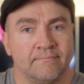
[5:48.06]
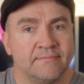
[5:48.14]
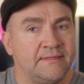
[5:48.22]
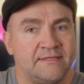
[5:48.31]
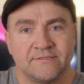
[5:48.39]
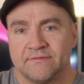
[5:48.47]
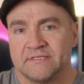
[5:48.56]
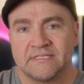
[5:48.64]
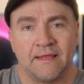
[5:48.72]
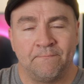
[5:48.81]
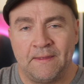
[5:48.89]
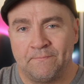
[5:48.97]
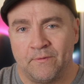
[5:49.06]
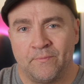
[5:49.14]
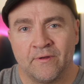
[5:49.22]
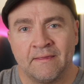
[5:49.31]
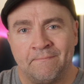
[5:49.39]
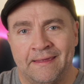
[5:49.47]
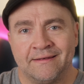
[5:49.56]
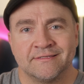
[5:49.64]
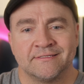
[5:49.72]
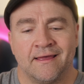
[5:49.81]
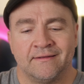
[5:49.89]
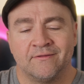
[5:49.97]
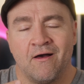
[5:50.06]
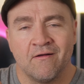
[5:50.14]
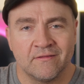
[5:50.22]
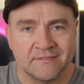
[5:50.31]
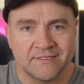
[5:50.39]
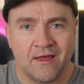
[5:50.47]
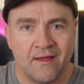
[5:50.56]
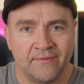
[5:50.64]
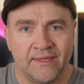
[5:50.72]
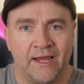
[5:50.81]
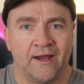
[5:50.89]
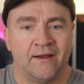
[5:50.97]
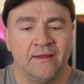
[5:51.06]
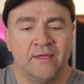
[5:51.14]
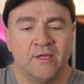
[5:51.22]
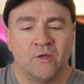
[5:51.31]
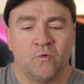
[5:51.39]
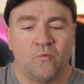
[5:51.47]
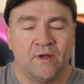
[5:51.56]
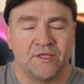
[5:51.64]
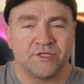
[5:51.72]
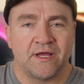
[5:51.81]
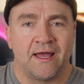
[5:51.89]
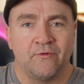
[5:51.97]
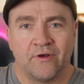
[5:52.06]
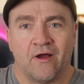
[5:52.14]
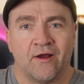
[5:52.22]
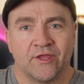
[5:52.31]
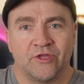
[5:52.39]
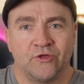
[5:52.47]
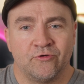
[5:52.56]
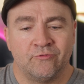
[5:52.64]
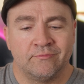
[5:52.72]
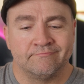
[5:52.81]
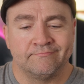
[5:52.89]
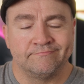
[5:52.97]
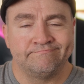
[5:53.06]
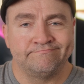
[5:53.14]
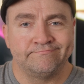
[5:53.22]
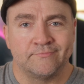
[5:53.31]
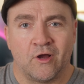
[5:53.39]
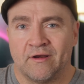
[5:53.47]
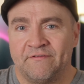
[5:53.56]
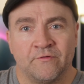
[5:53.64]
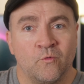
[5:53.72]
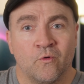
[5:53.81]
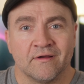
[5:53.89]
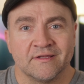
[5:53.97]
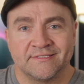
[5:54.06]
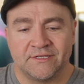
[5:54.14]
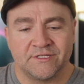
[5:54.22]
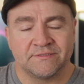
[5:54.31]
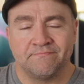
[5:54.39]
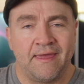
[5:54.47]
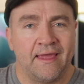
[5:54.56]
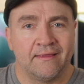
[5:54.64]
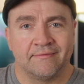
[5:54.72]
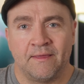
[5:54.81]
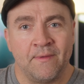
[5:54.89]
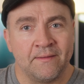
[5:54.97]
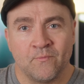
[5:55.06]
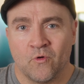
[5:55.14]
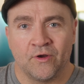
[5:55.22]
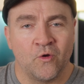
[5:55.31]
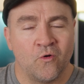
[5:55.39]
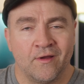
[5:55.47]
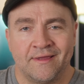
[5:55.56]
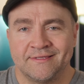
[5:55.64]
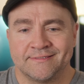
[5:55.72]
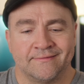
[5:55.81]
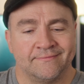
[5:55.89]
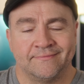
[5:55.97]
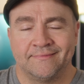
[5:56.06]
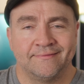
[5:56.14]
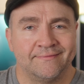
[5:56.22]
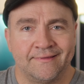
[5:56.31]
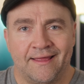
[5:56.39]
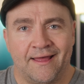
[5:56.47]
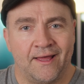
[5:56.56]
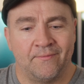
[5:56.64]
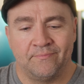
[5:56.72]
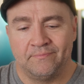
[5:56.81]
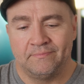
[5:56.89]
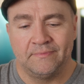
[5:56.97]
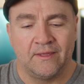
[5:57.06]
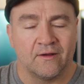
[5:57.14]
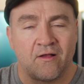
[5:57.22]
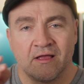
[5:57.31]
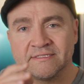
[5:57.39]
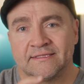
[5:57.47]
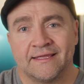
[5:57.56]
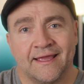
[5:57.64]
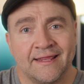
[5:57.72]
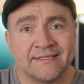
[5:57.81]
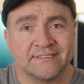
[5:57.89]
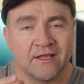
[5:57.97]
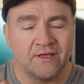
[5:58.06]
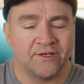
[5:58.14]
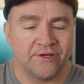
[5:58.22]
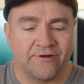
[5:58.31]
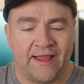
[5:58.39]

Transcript: These are the same people putting Peak Design toggles on there, which I would argue are even worse. They make more noise, and they're constantly getting stuck on your